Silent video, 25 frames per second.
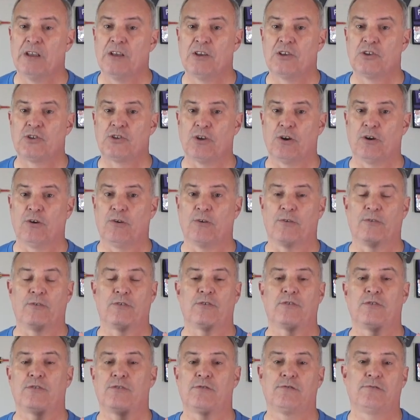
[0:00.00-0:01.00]
So
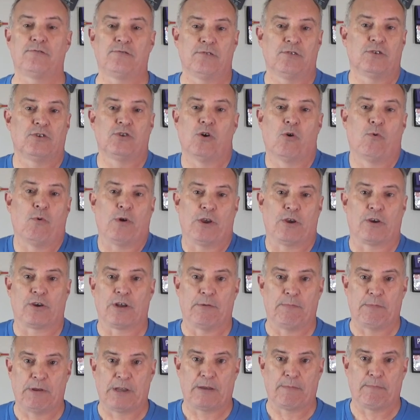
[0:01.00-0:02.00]
there's no way you're
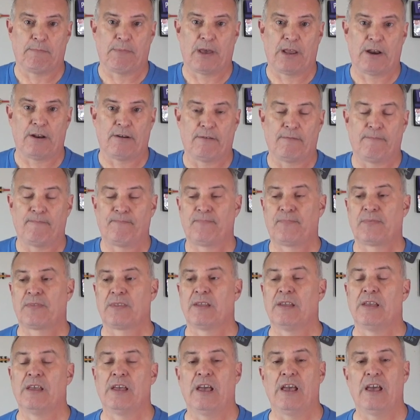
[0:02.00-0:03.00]
going to be competitive.
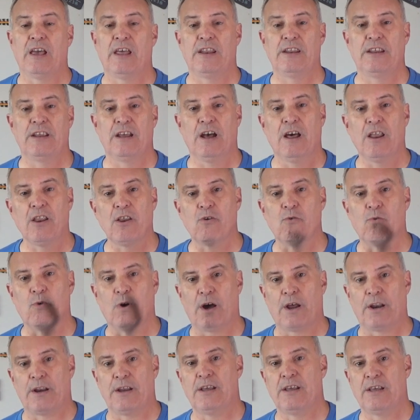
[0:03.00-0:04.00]
And the other
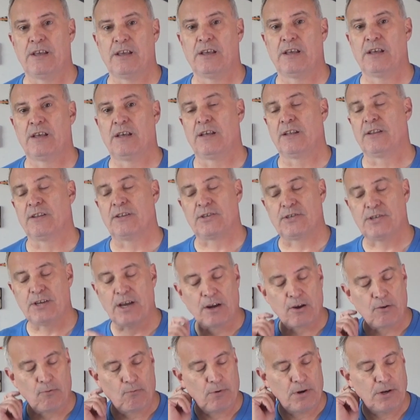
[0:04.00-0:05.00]
one, the
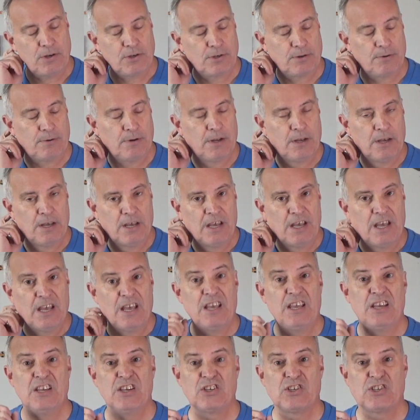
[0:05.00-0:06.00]
second reason,
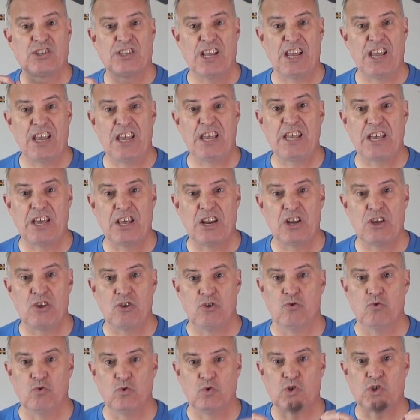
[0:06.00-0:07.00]
is they get to
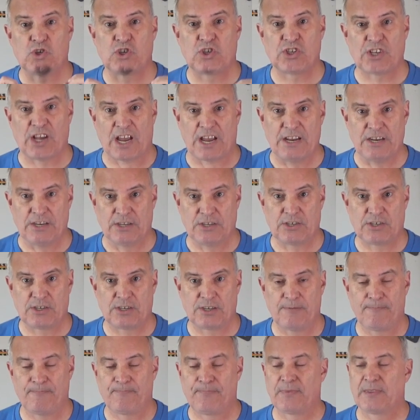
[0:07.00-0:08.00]
use
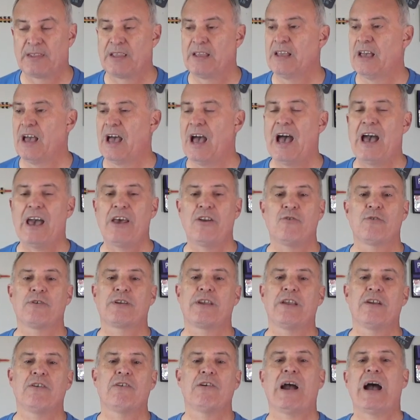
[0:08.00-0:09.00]
sights. I don't
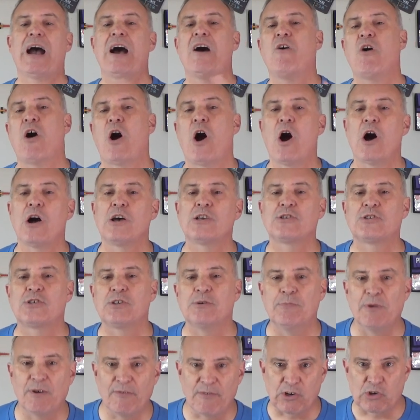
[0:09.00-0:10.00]
care how
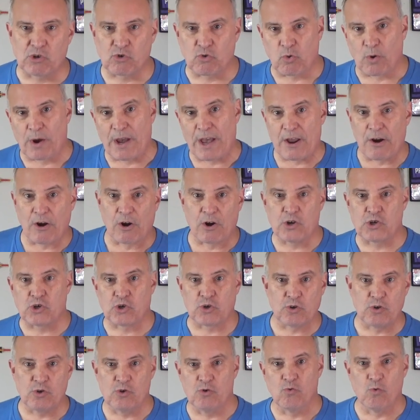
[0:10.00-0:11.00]
awesome of a trad
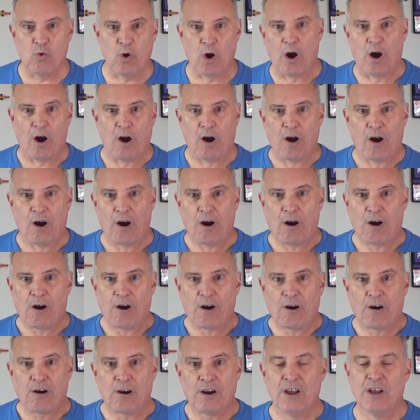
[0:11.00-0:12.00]
archer you
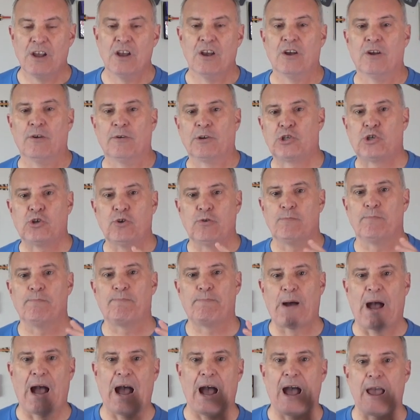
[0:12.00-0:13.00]
are, shooting
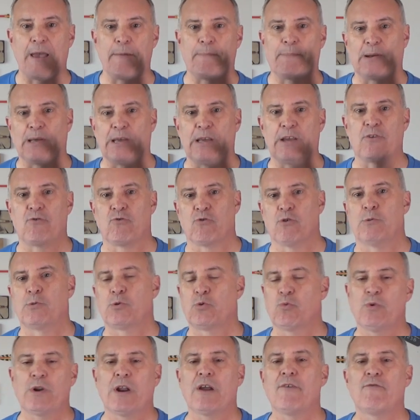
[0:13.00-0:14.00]
pie plate
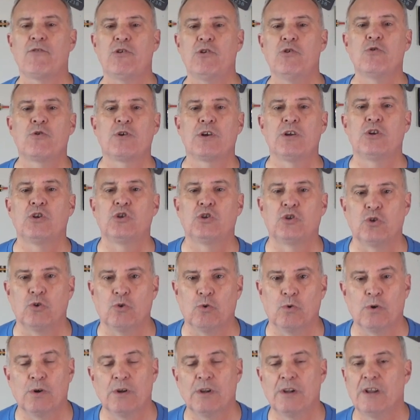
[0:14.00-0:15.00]
groups or whatever you can
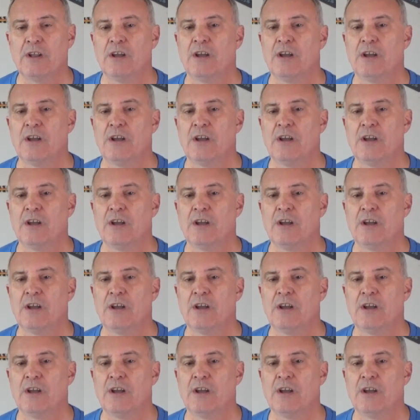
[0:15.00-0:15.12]
do.